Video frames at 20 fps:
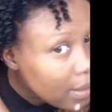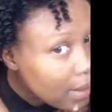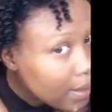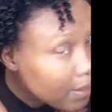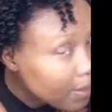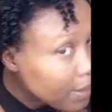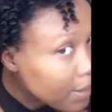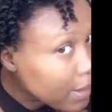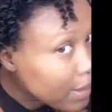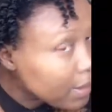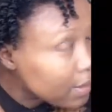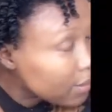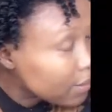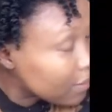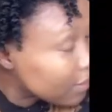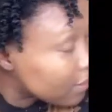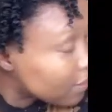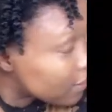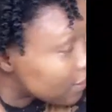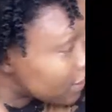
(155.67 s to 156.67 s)
I'm gonna
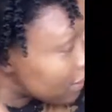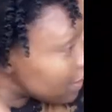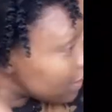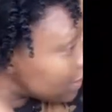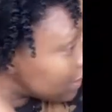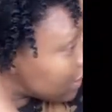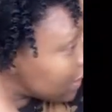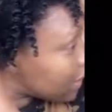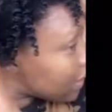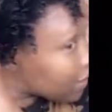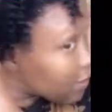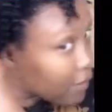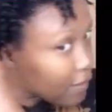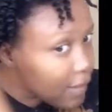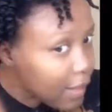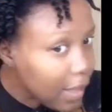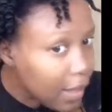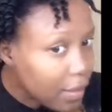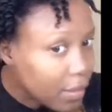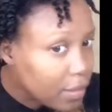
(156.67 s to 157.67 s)
just take
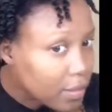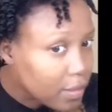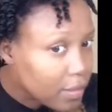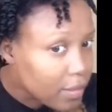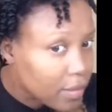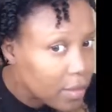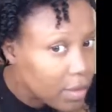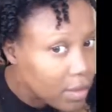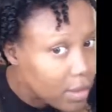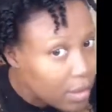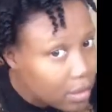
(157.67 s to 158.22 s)
this out.